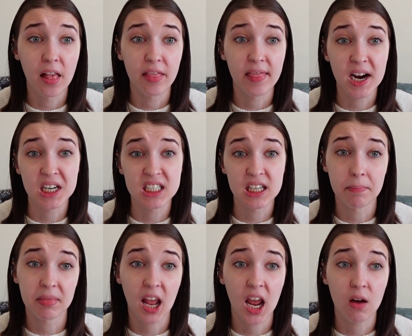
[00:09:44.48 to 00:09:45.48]
there's
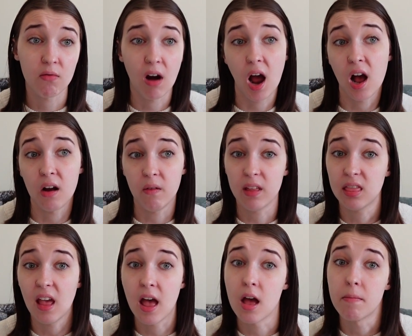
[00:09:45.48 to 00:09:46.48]
something wrong with
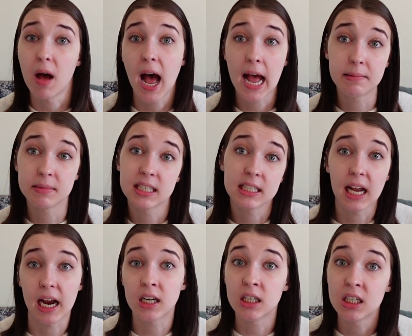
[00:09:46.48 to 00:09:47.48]
them. I'm
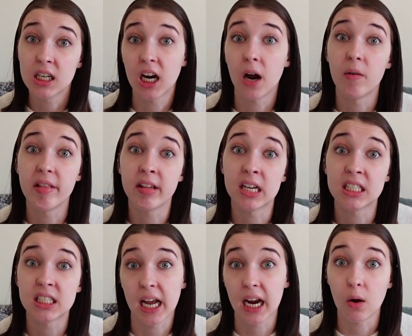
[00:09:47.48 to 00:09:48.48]
scared to go in the
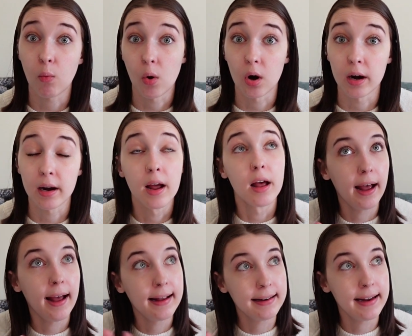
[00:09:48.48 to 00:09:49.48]
psych ward.
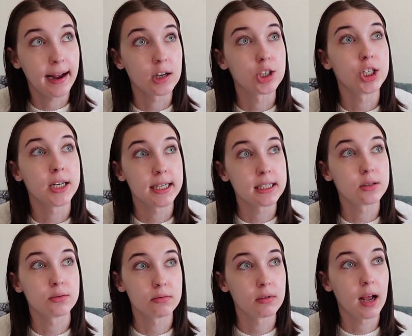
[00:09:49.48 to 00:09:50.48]
And yeah, she
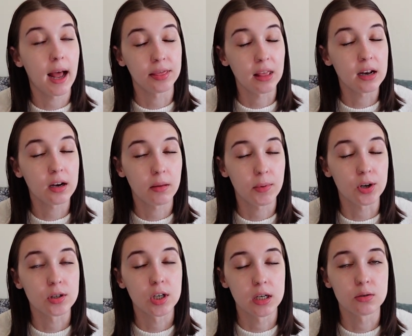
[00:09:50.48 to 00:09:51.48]
is, at the end of the book,
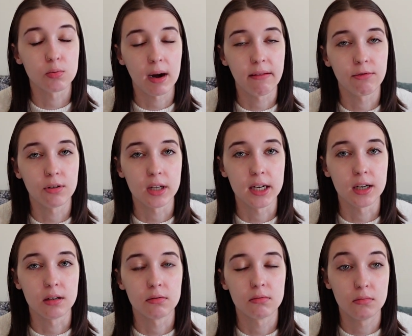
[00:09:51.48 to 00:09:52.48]
she is
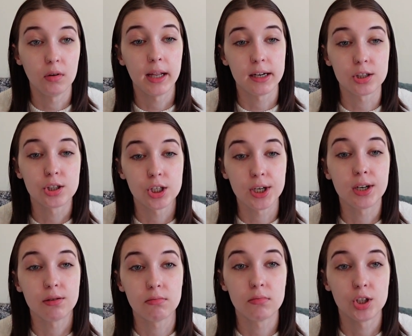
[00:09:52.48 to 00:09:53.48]
rightfully, like, she
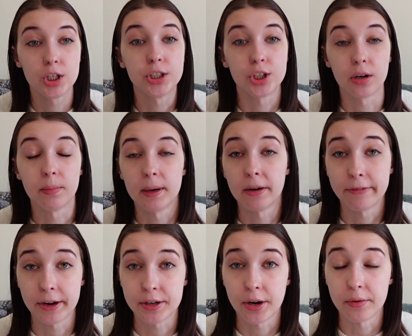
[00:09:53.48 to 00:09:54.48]
she should have been
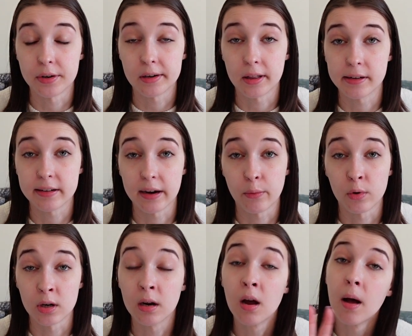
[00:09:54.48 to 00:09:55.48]
afraid to go into the psych
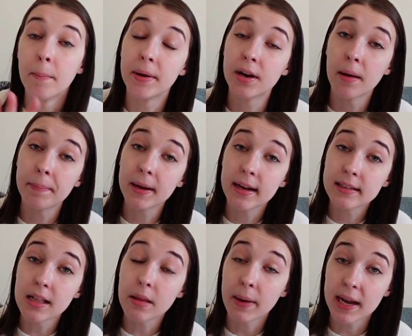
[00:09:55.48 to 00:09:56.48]
ward, but not because
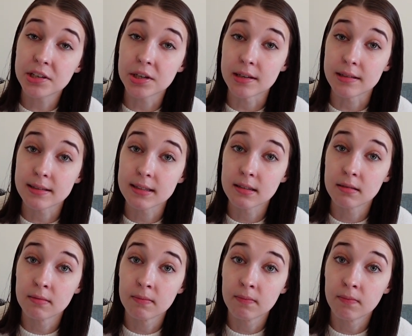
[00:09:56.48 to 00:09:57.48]
of the patients.
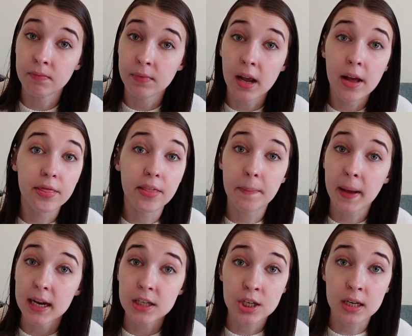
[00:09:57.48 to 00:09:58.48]
The
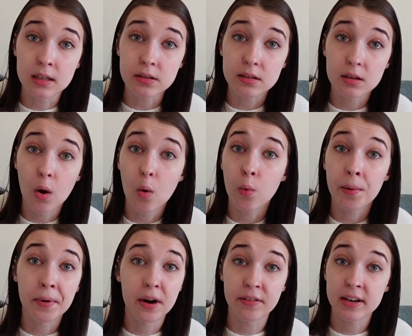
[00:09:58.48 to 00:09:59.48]
patients were
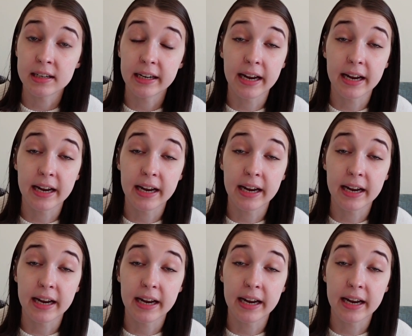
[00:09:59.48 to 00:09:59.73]
perfectly